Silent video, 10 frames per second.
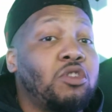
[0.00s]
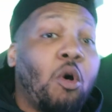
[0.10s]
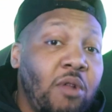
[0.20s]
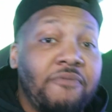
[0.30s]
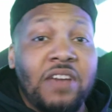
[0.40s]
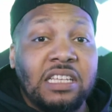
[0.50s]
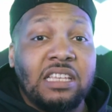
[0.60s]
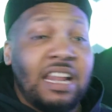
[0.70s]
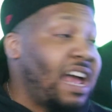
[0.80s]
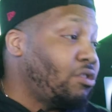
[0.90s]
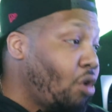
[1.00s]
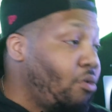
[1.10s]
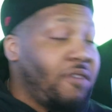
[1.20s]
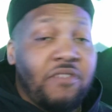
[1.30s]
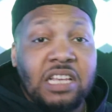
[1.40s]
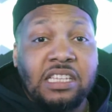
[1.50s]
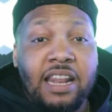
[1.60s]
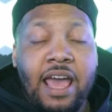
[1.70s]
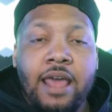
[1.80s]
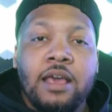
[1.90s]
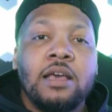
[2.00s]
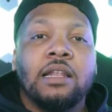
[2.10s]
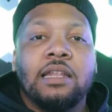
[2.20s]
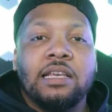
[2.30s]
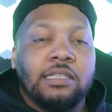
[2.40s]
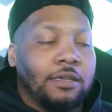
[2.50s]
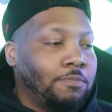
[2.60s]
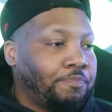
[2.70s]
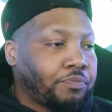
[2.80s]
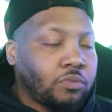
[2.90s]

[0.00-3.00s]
don't invest in that, don't invest in that. Listen,